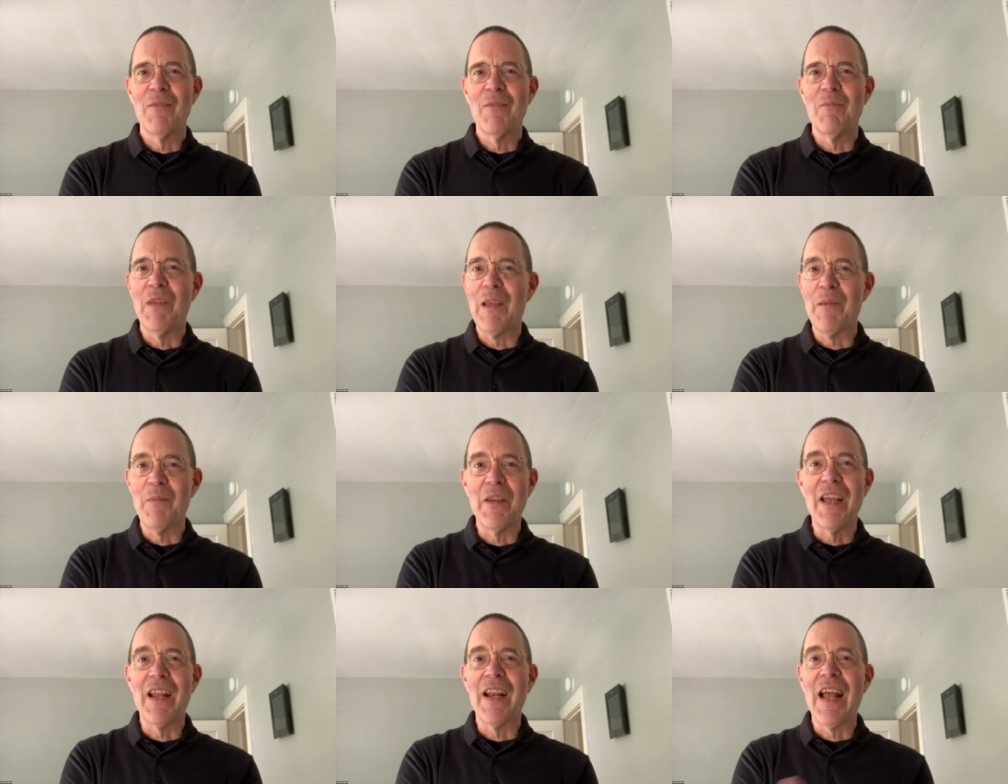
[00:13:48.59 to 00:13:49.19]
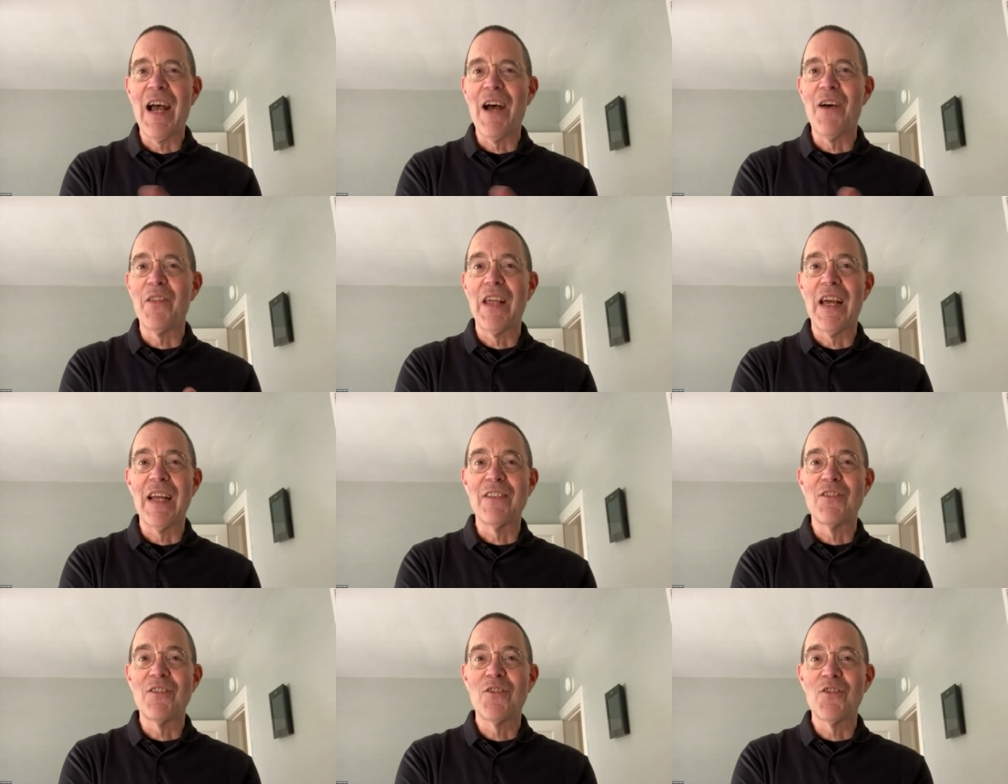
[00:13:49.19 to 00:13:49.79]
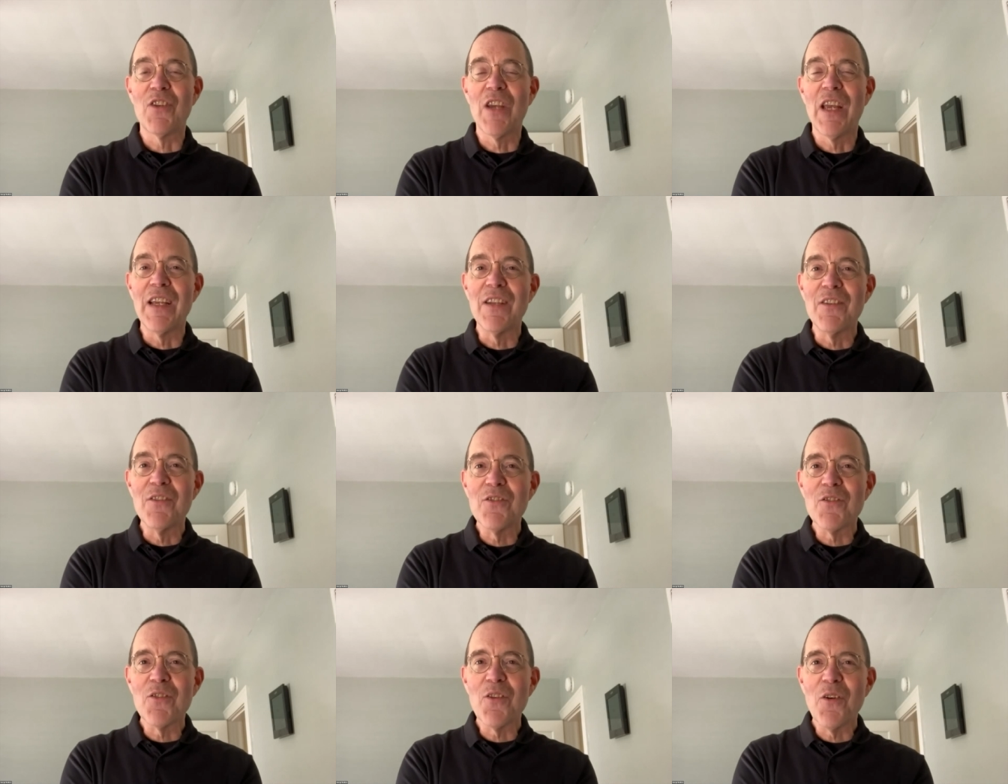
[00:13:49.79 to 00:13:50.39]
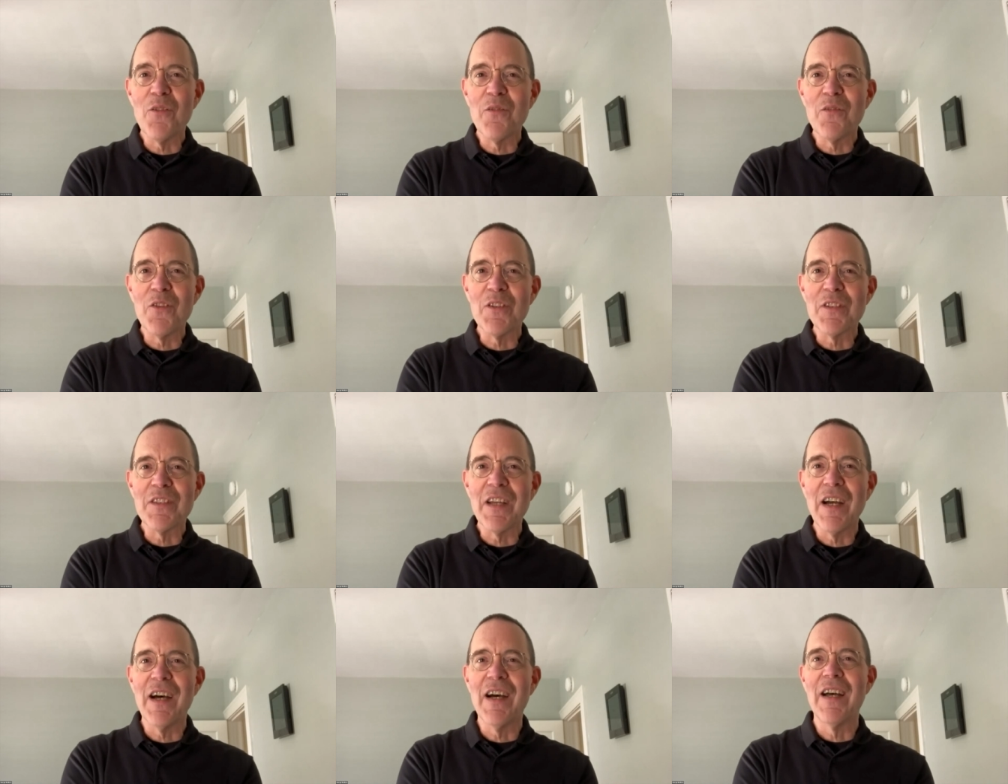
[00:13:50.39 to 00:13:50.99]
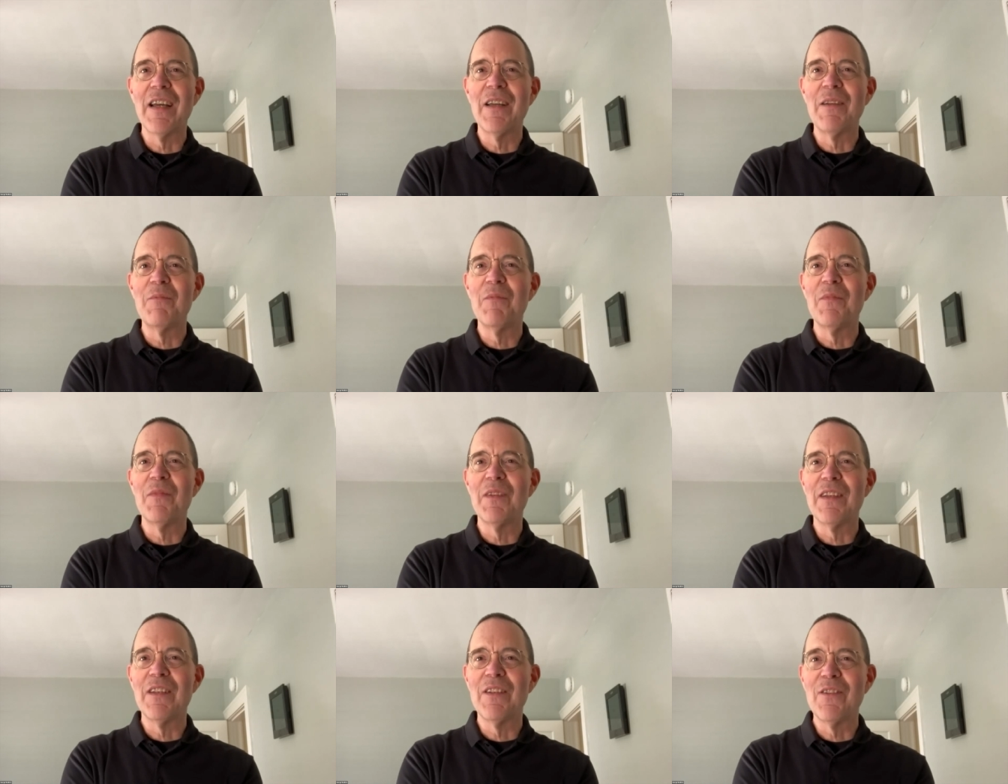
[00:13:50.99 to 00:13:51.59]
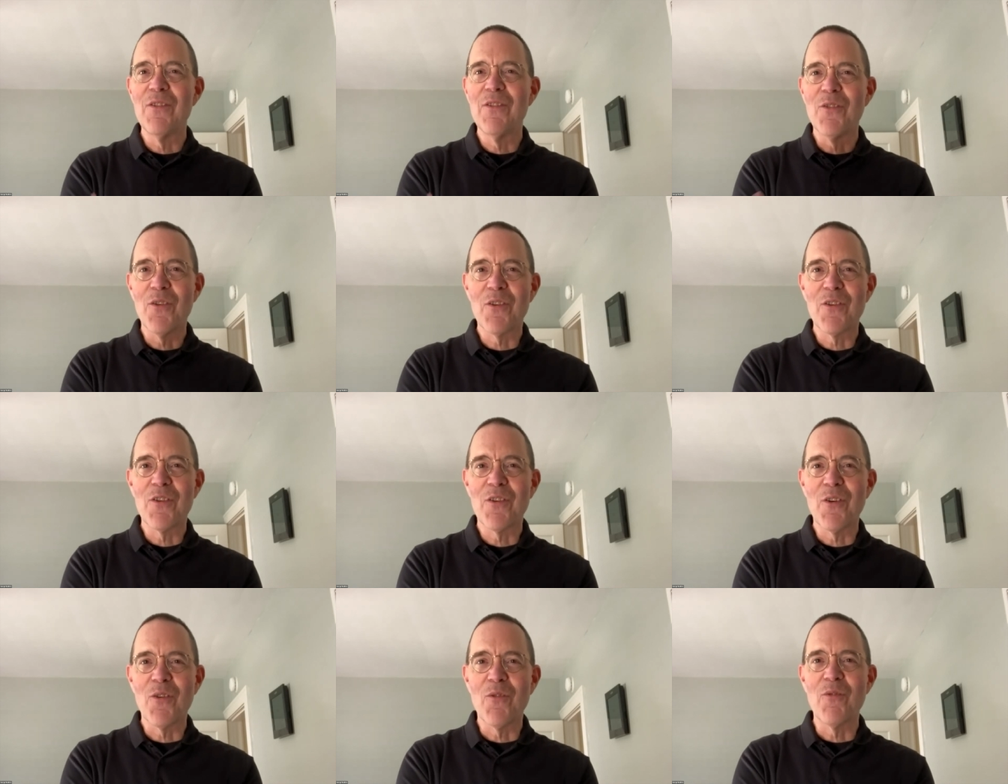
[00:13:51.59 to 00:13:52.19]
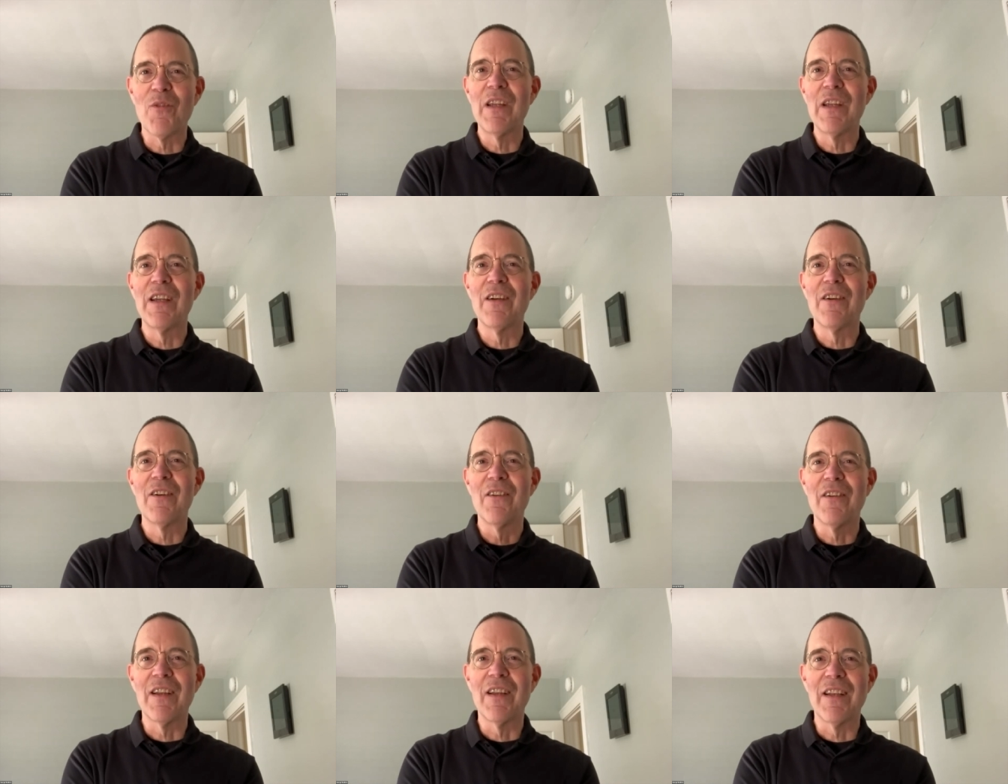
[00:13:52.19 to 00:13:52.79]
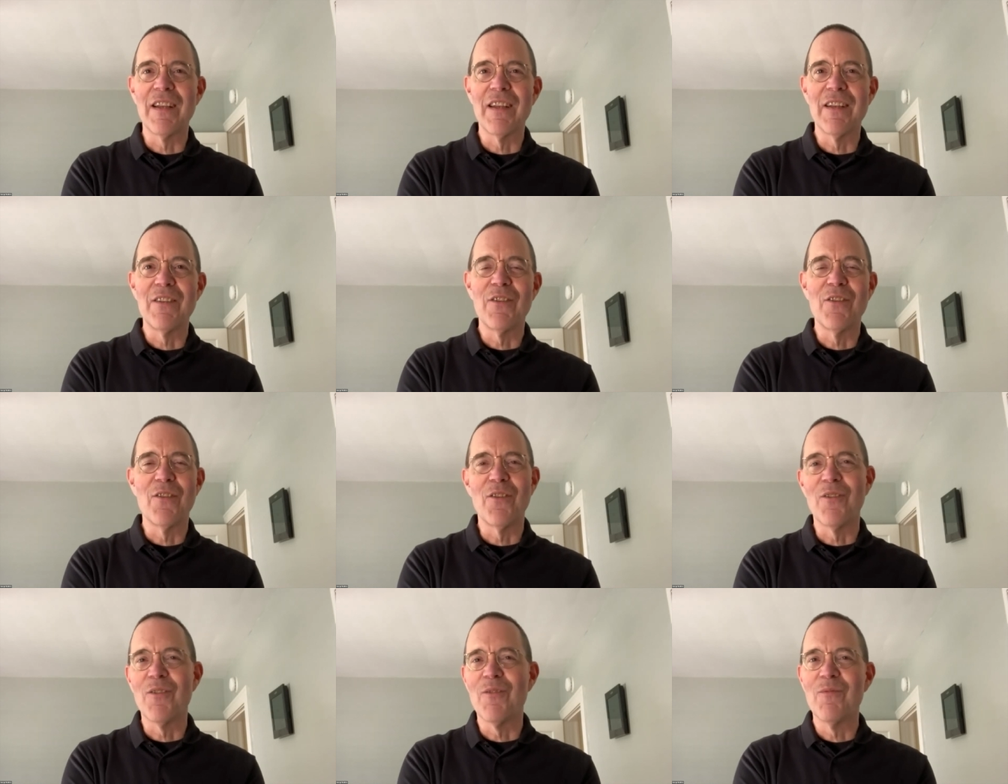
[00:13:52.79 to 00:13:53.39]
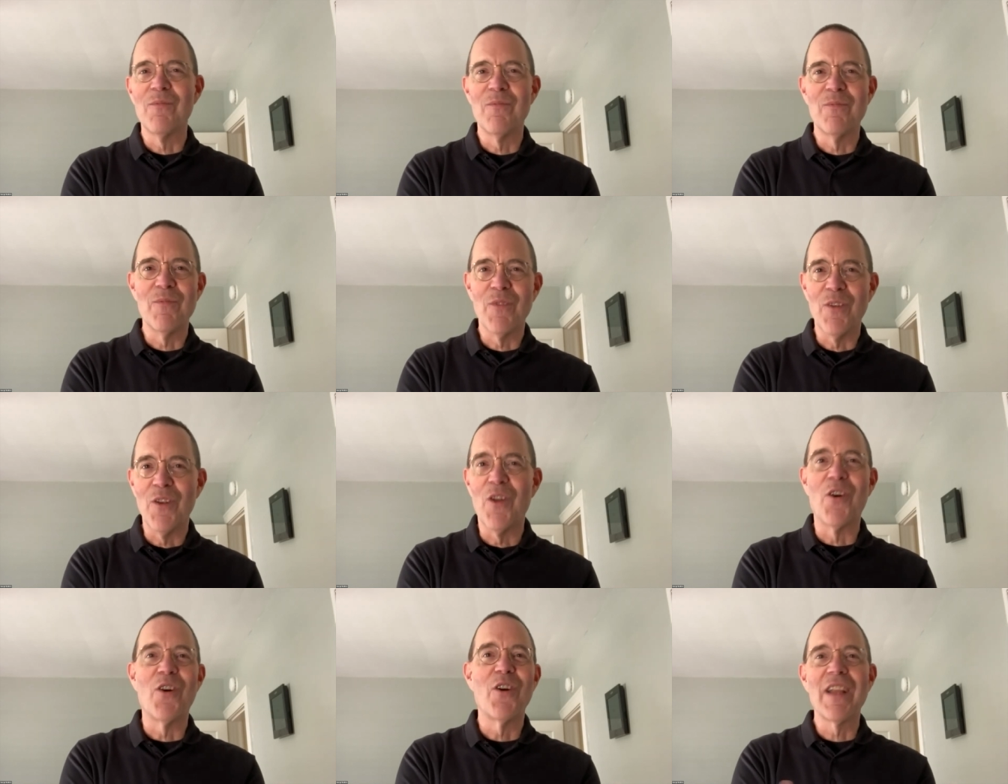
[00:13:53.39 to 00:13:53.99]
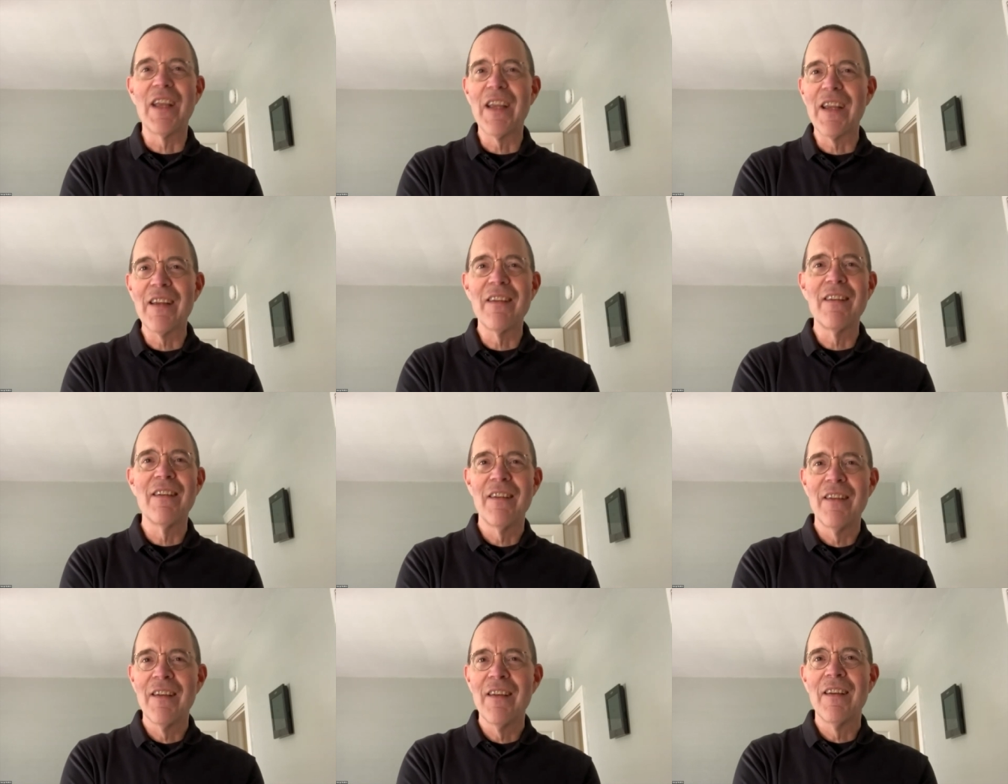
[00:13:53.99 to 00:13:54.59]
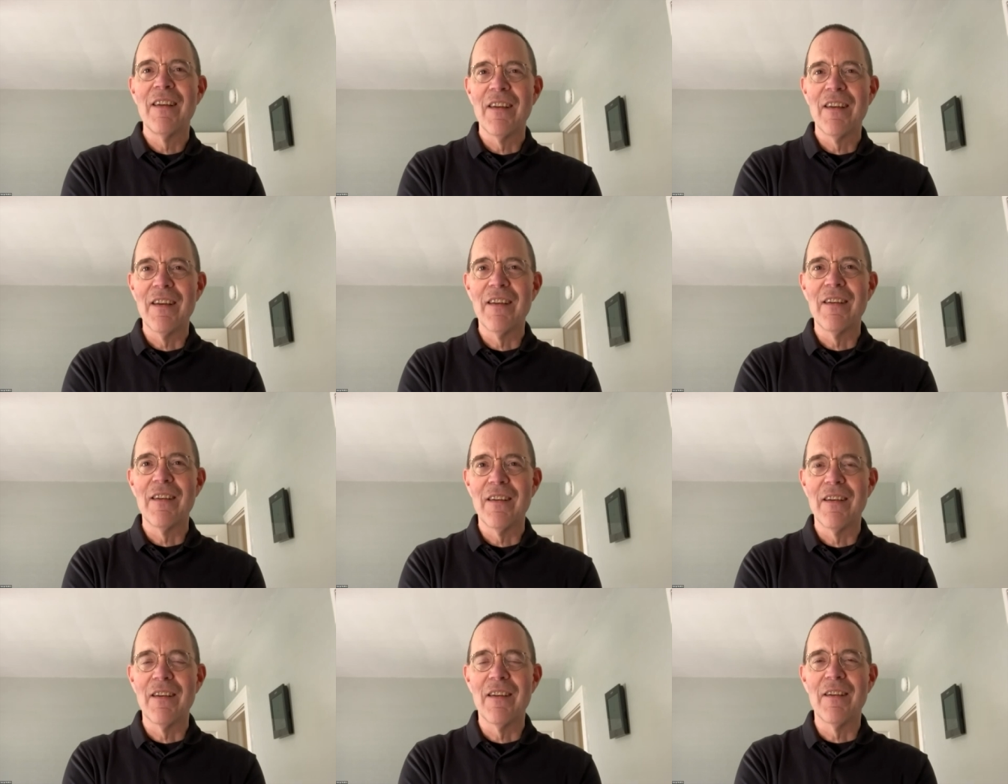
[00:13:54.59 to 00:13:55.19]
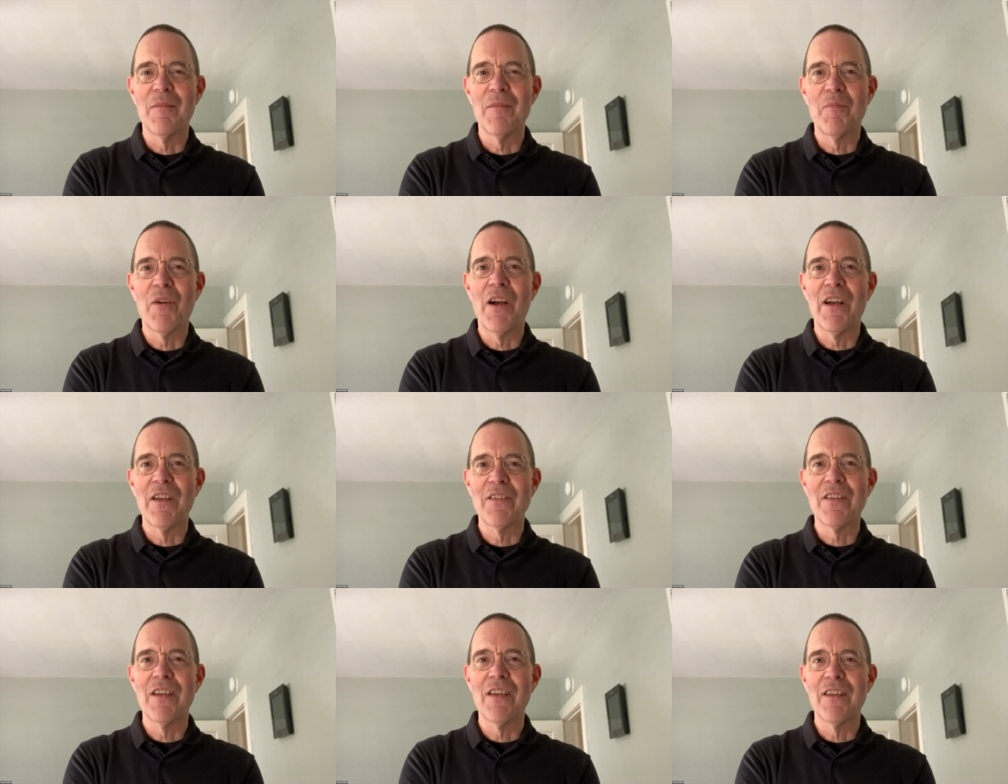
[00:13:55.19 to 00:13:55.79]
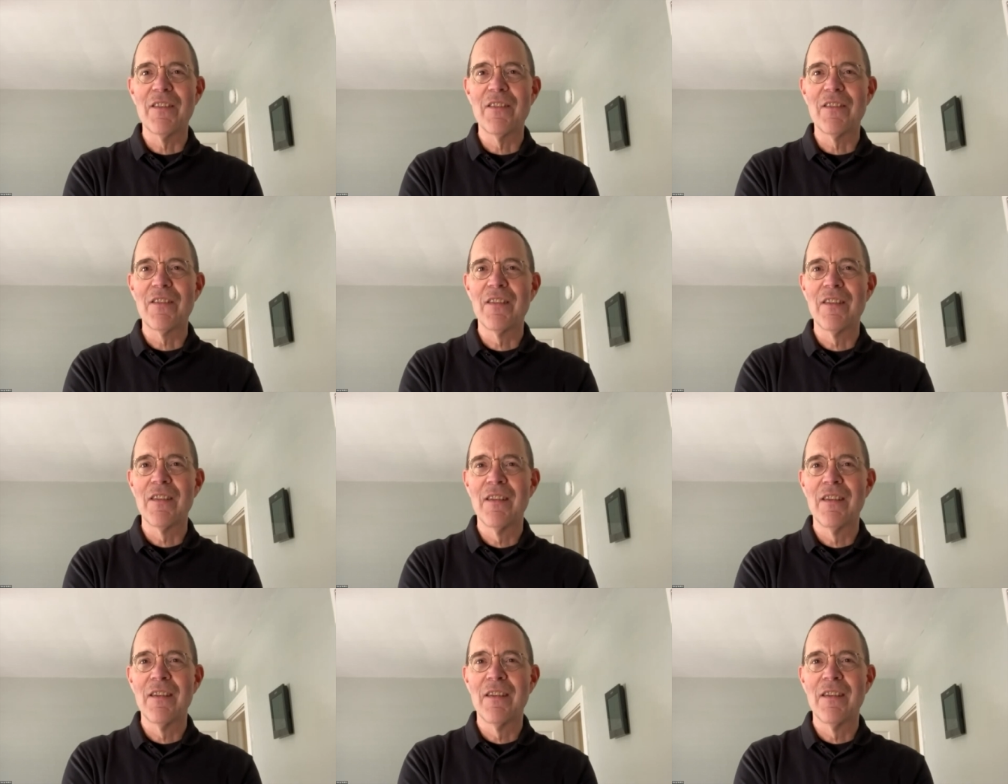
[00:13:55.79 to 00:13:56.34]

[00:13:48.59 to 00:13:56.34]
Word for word: maybe and how that's changed over time in your career and in your learning uh, process?